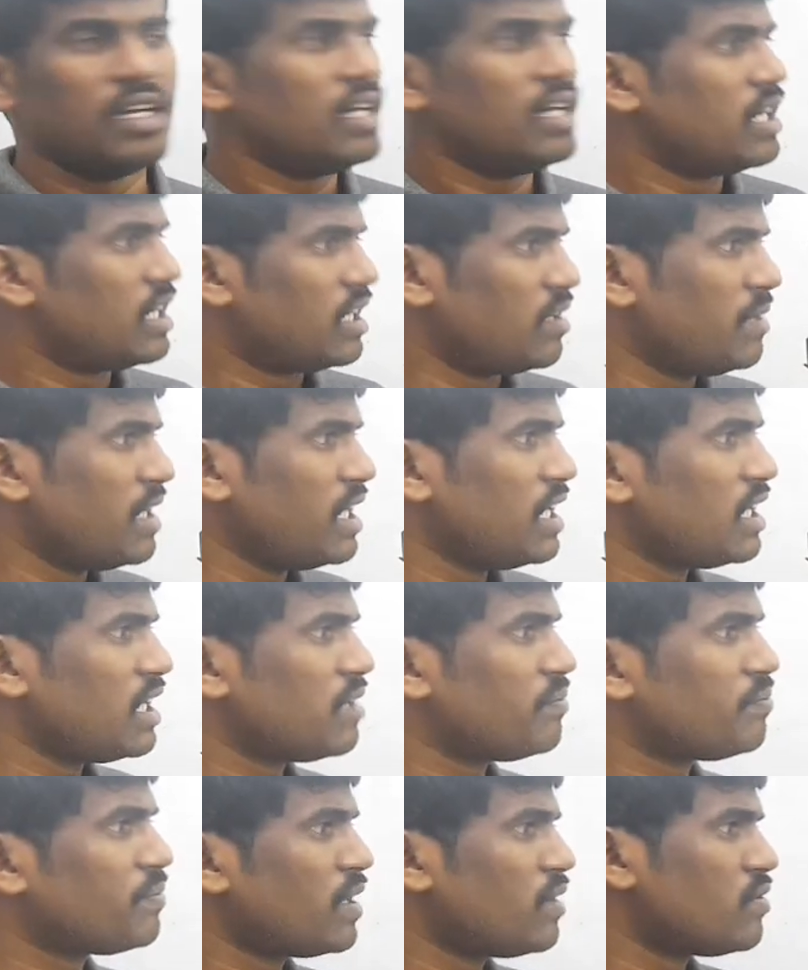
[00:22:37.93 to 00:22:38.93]
Remaining
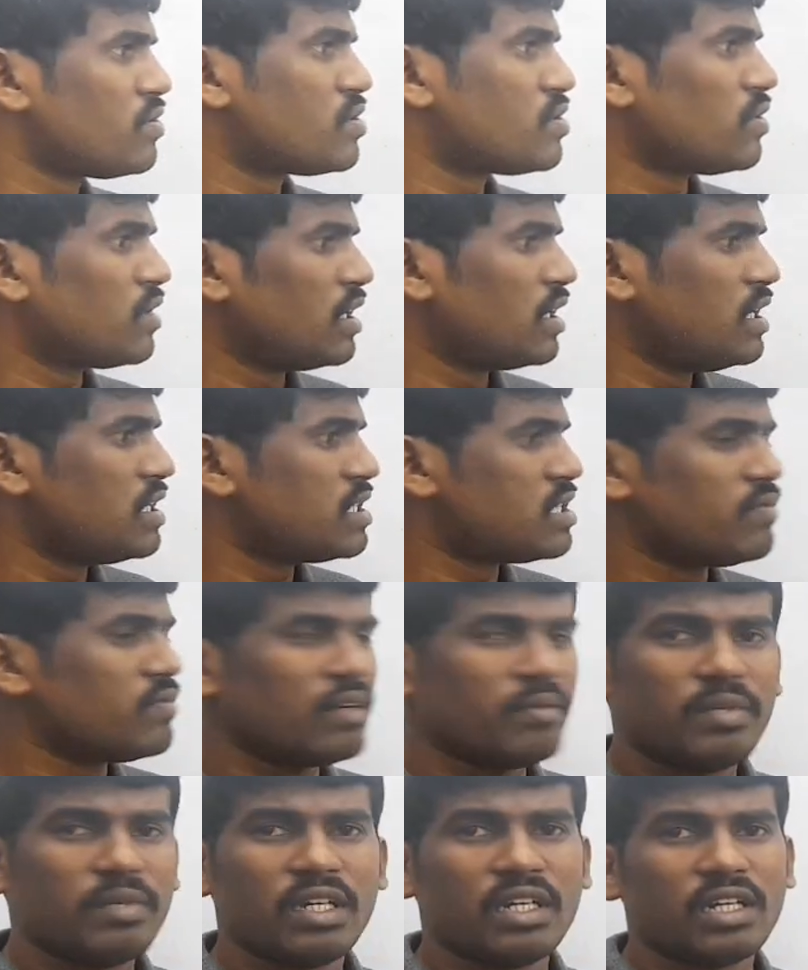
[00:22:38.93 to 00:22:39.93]
compounds, okay, list will
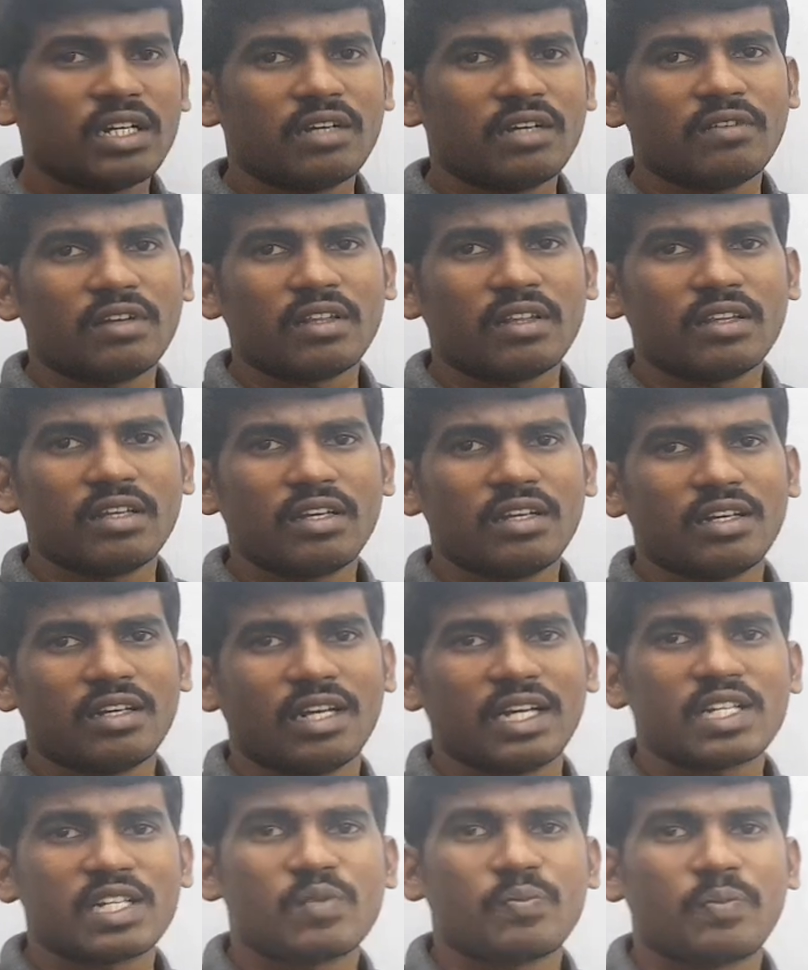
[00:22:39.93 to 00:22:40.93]
be given in the
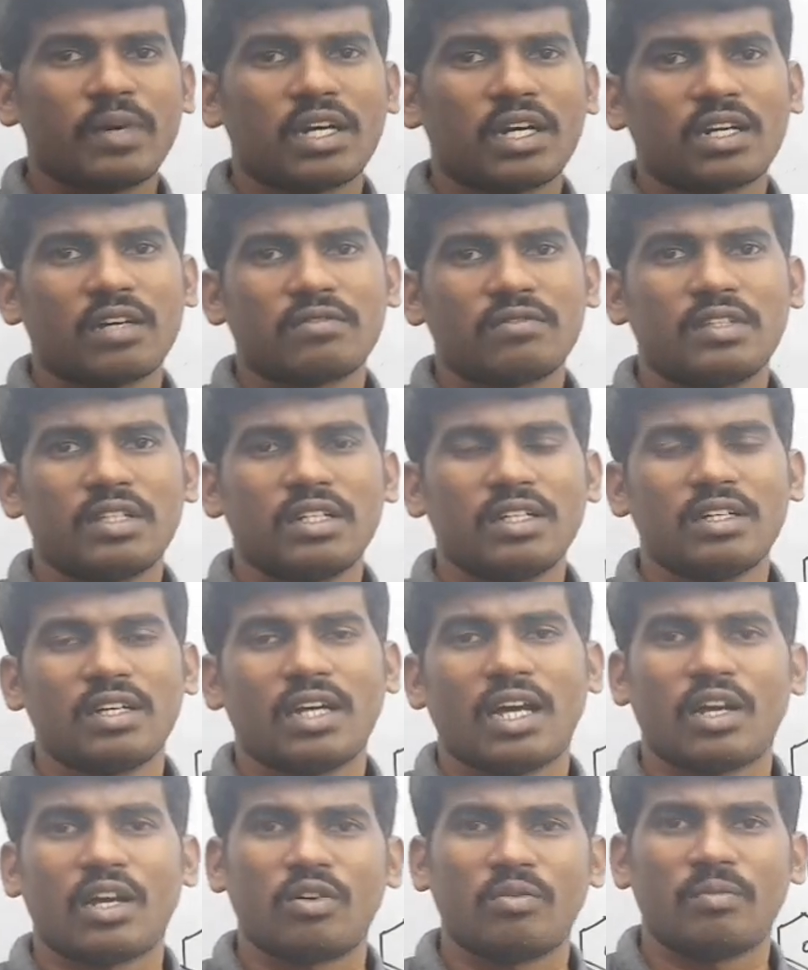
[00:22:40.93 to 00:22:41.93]
next part of the
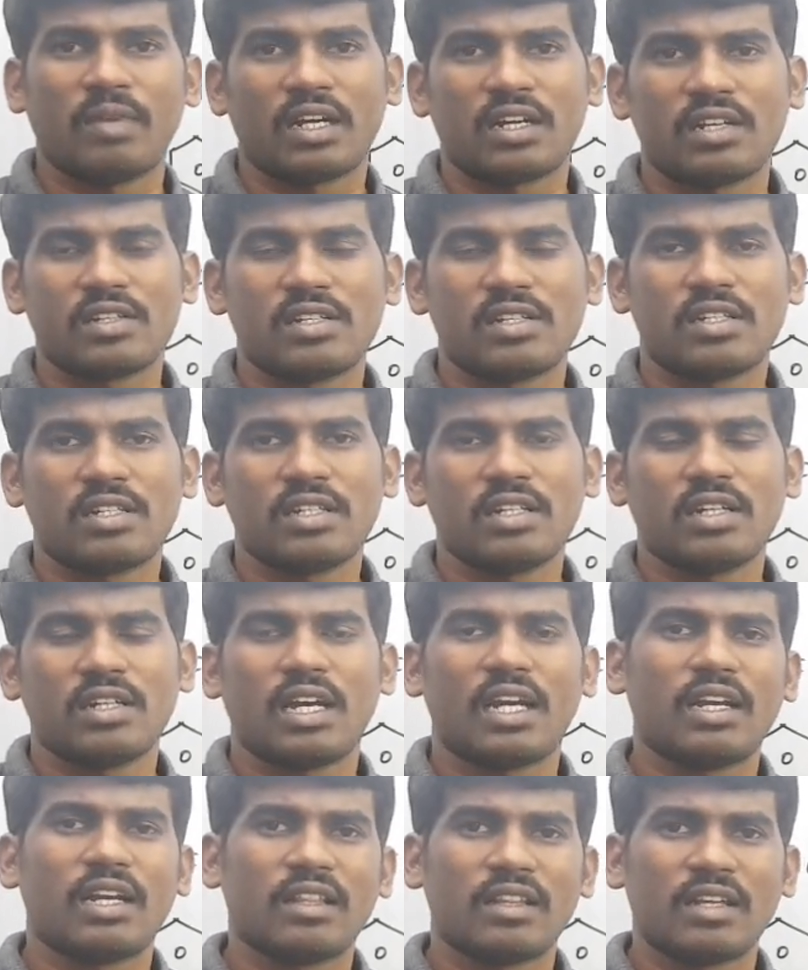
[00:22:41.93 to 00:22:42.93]
aromaticity,
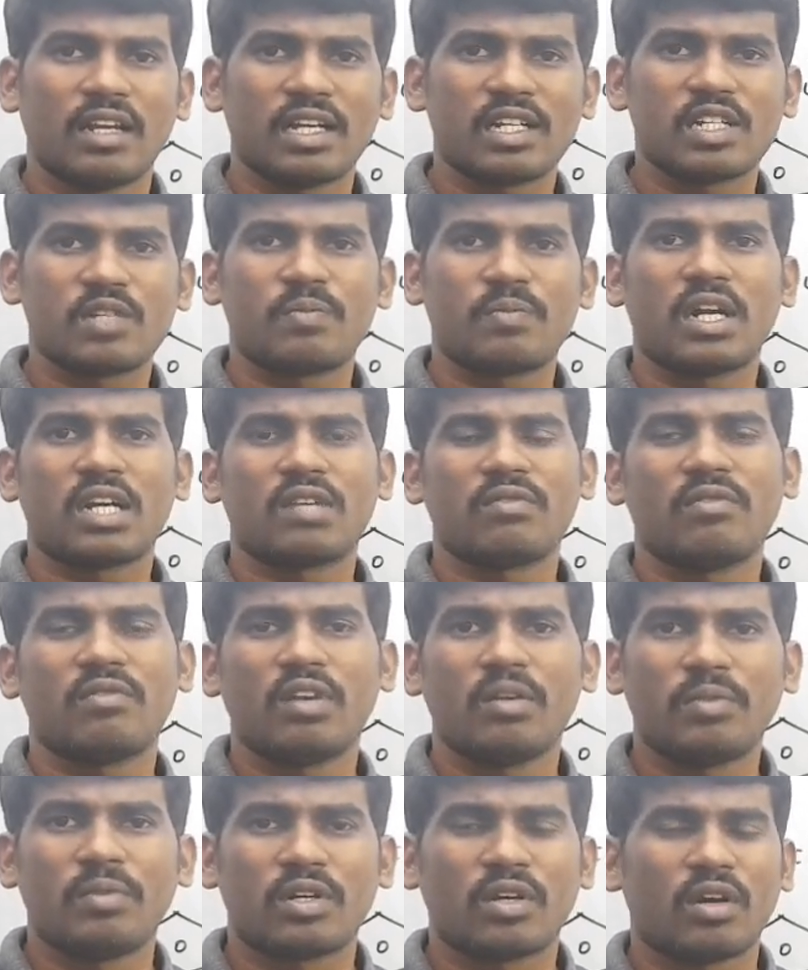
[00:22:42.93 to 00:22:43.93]
and in the next part we will
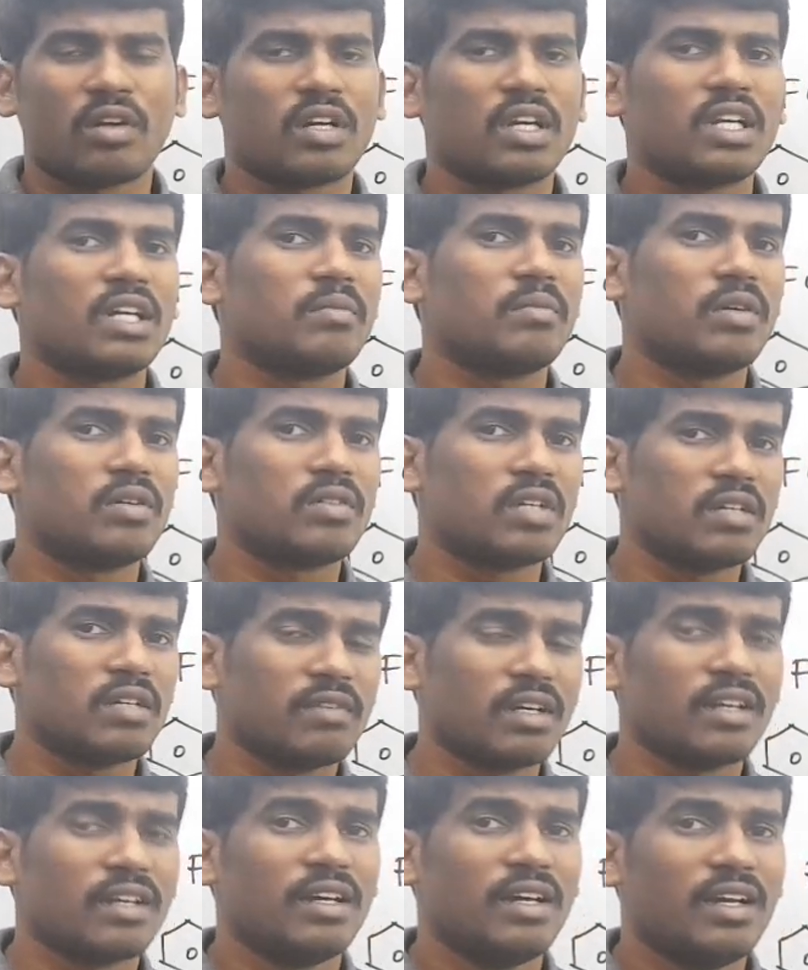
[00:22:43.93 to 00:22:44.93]
be talking about
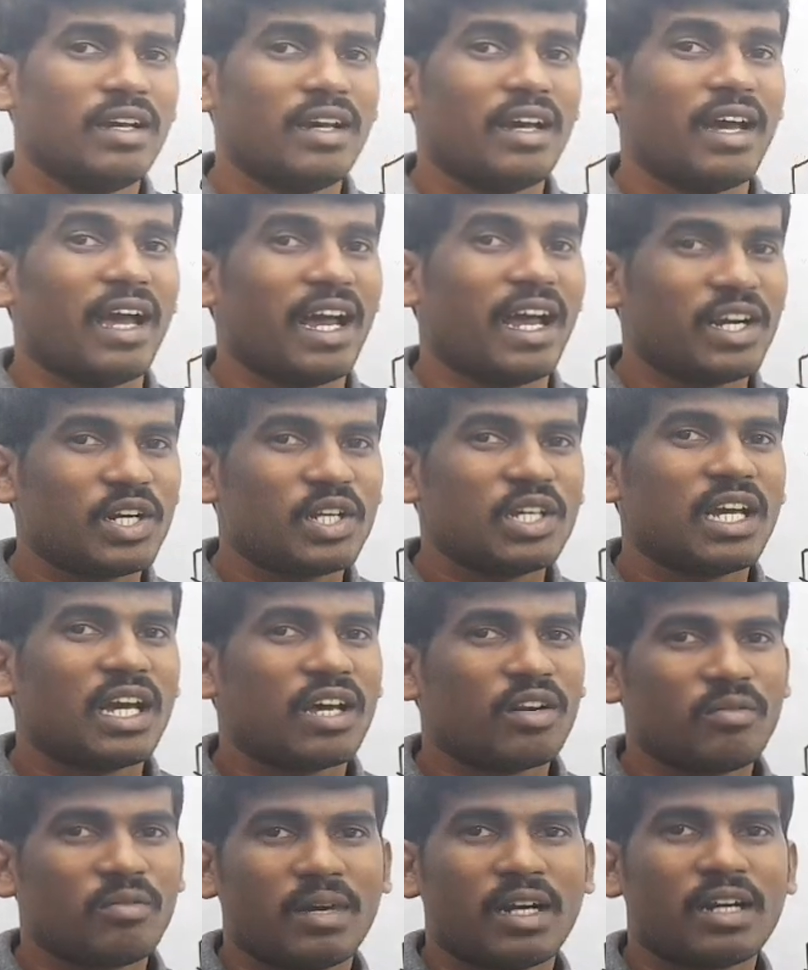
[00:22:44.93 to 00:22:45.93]
even
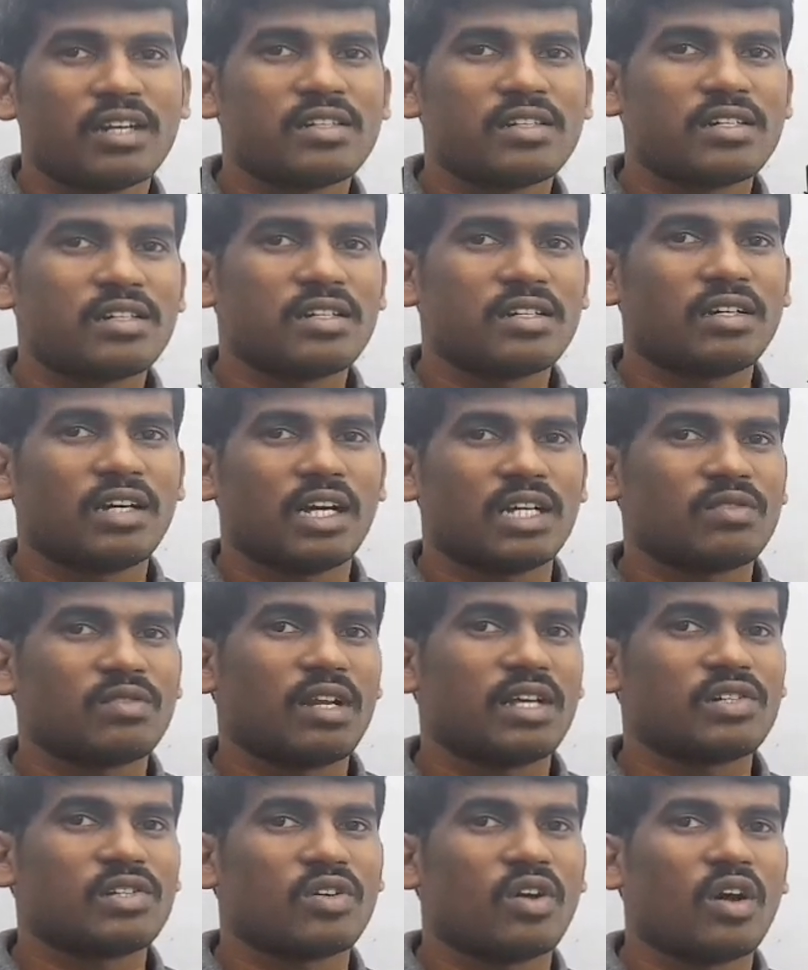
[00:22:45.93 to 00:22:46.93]
anti-aromaticity as well
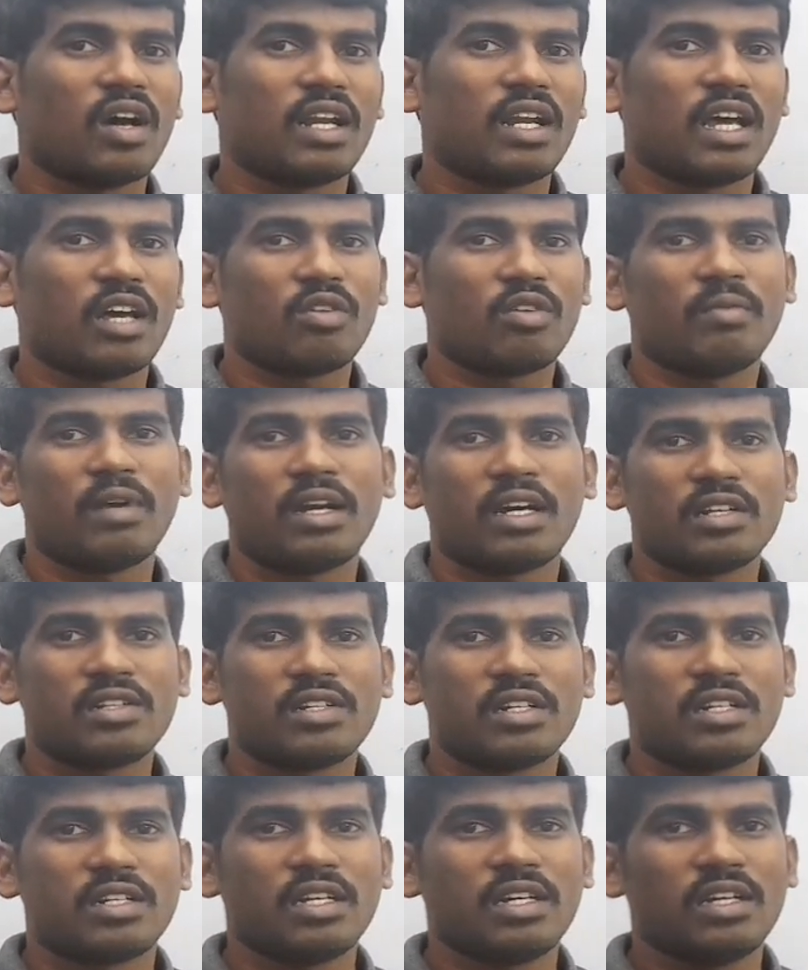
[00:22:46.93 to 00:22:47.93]
as
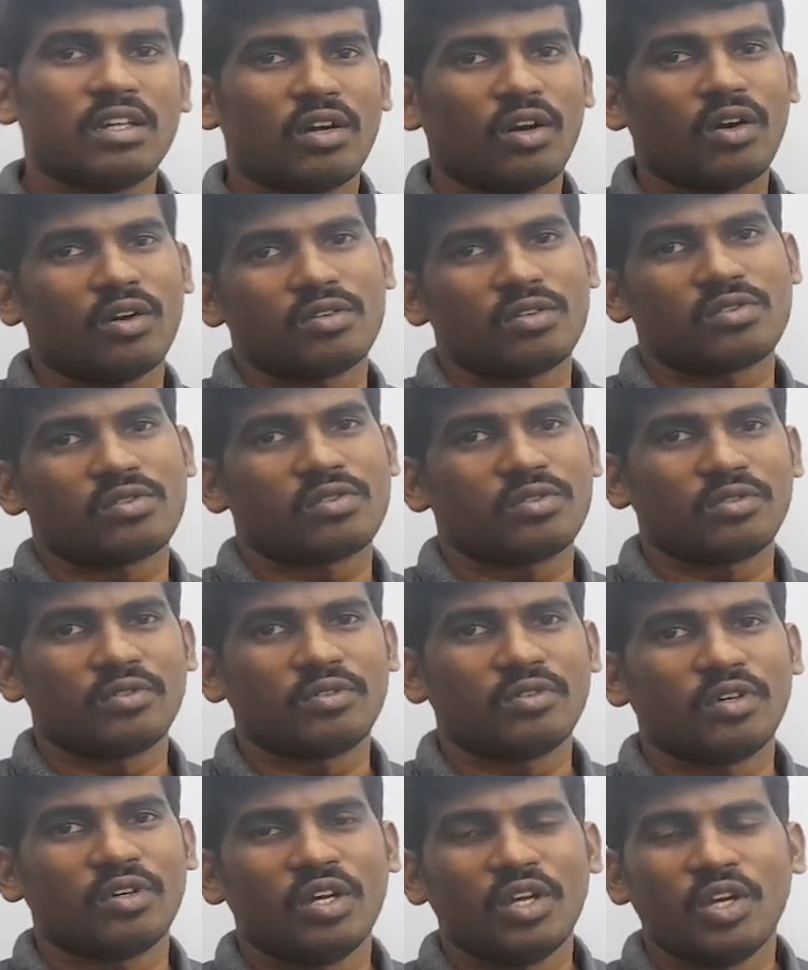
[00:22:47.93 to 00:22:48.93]
non-aromaticity also.